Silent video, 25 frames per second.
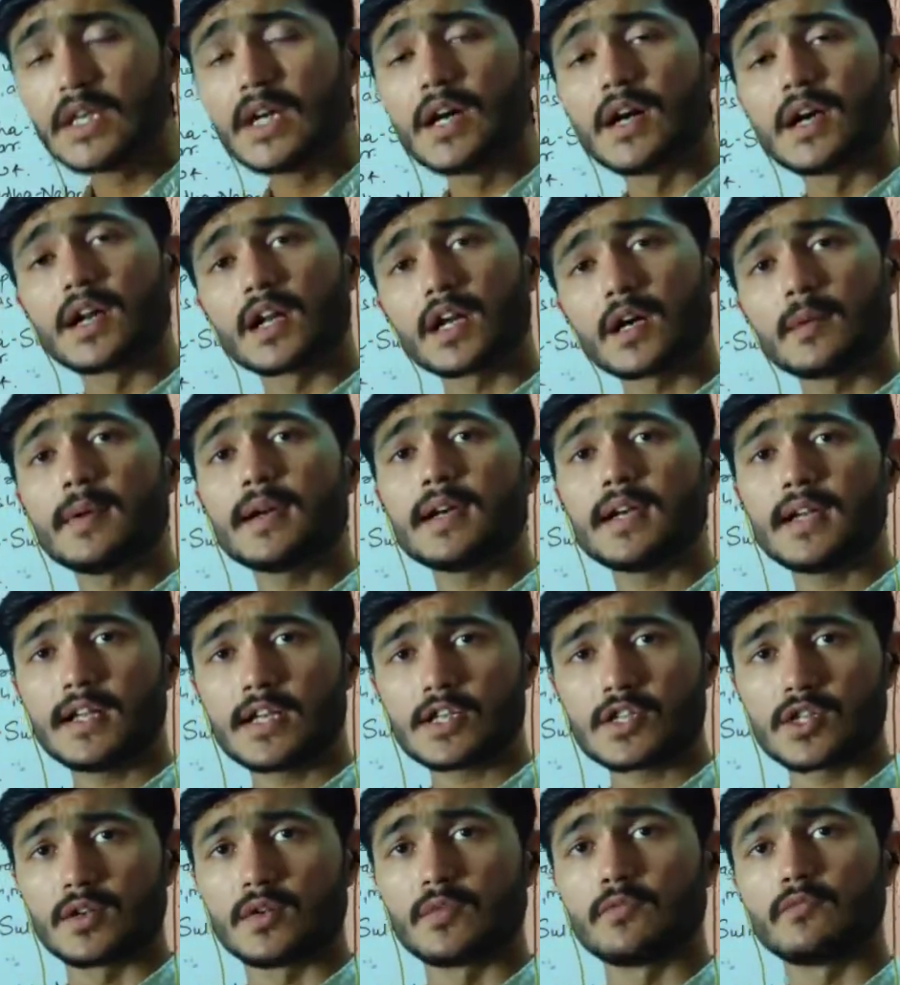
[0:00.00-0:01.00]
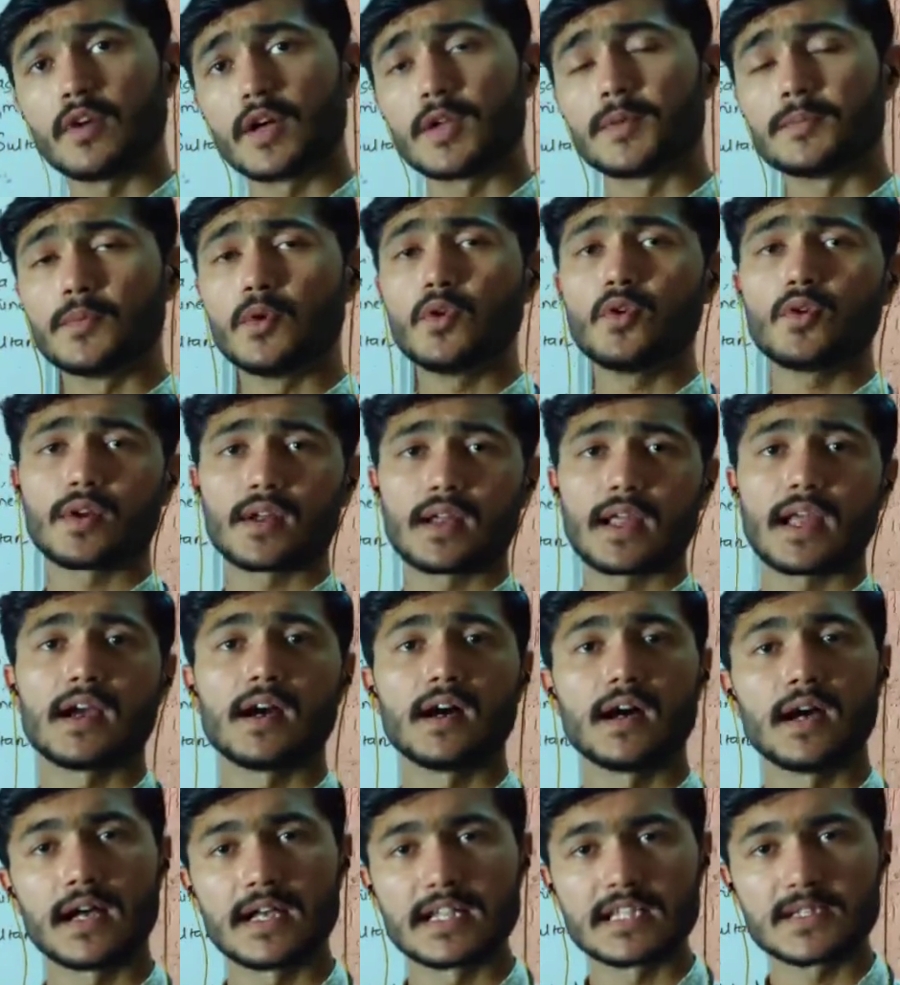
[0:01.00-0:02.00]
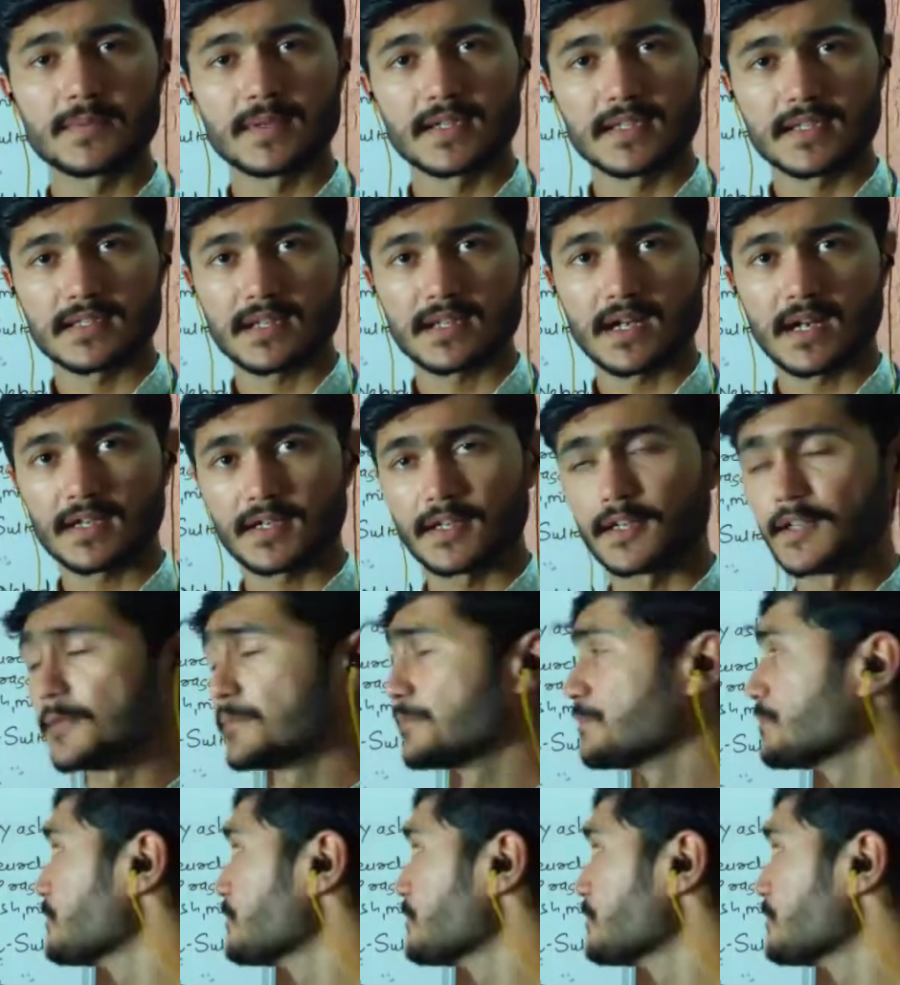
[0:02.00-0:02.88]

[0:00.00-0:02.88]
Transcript: recommendation, one more has been started.